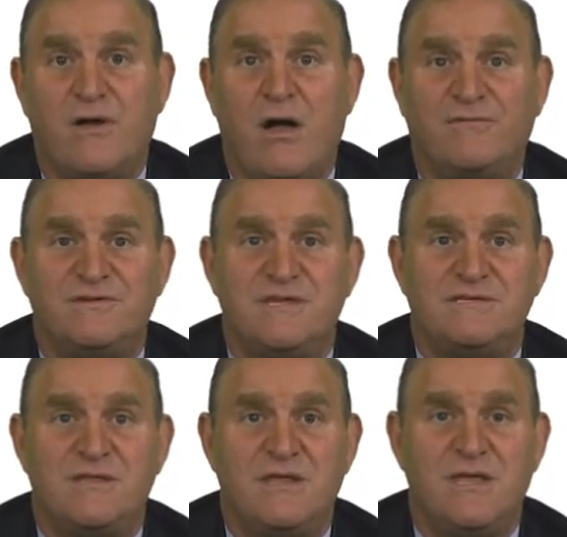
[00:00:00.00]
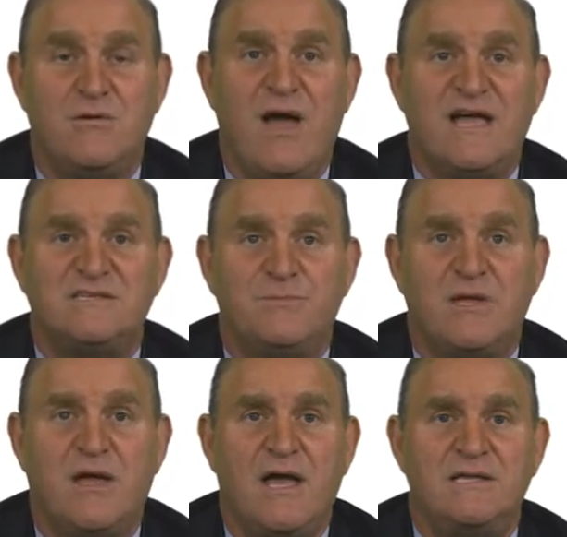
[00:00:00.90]
offices in the US
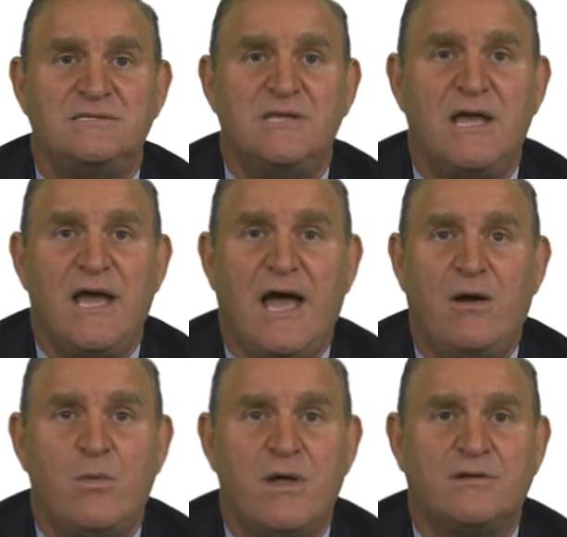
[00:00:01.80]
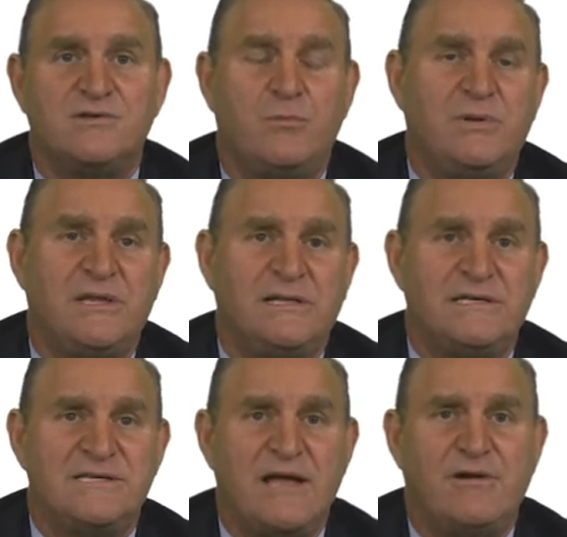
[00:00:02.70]
because uh, we are so
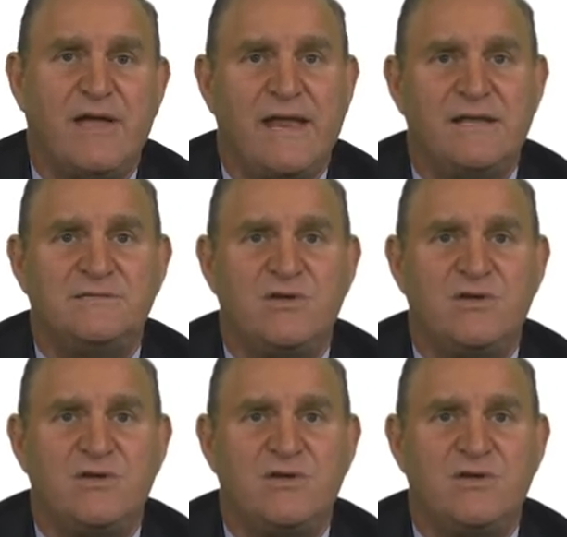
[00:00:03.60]
politically segregated.